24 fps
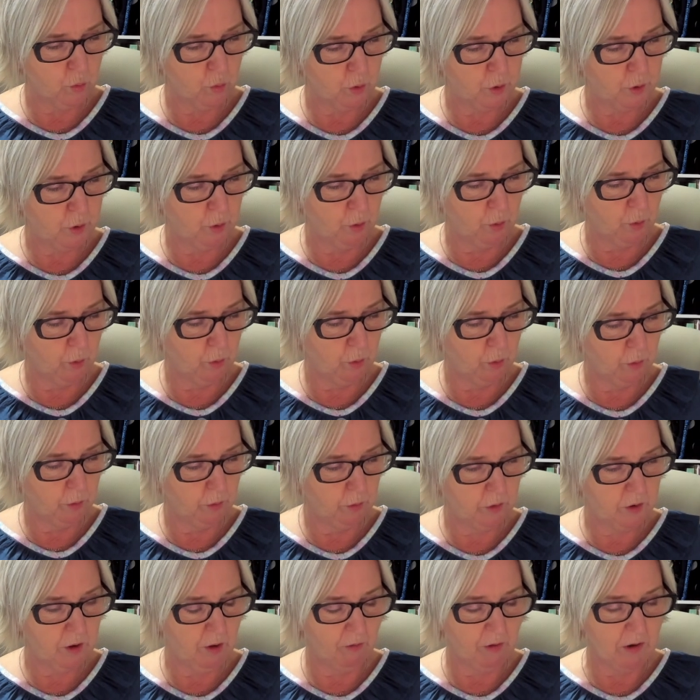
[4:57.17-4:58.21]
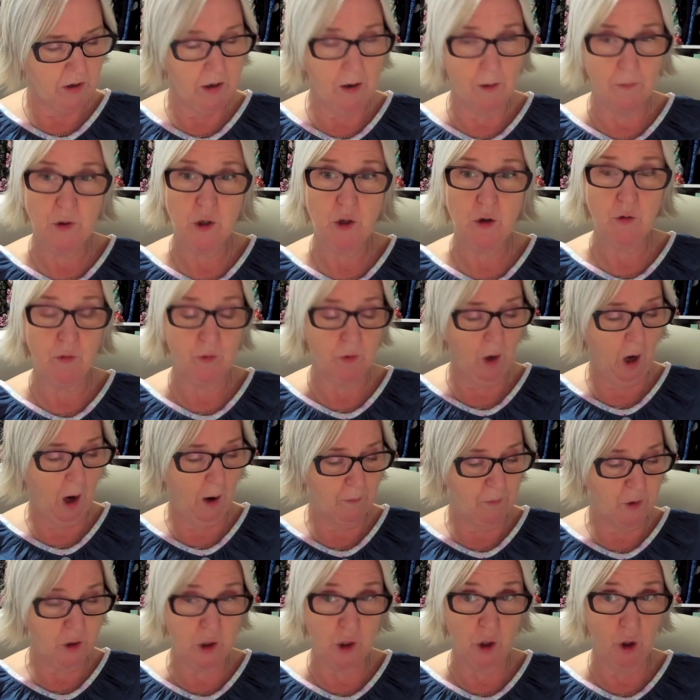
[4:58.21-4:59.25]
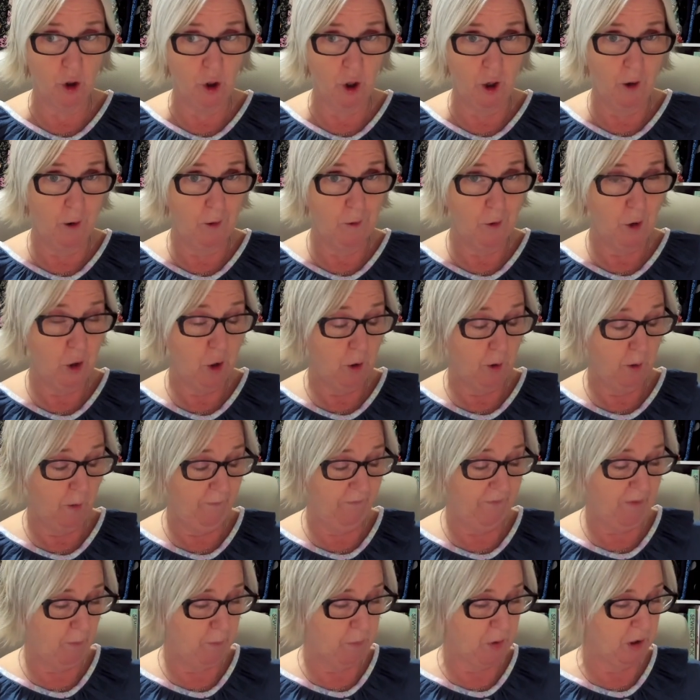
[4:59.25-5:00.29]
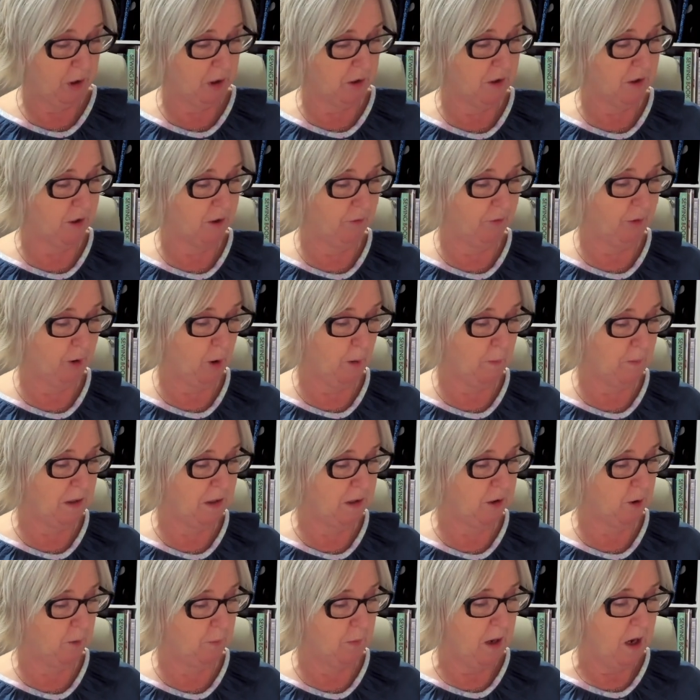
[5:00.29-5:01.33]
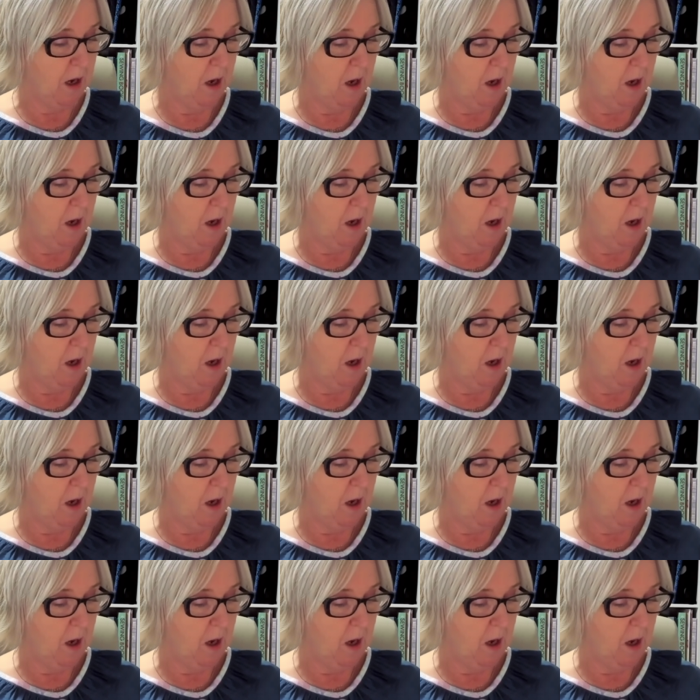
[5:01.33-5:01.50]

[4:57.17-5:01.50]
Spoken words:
So, sorry, I'm just looking at fabric and stuff. I got mixed up.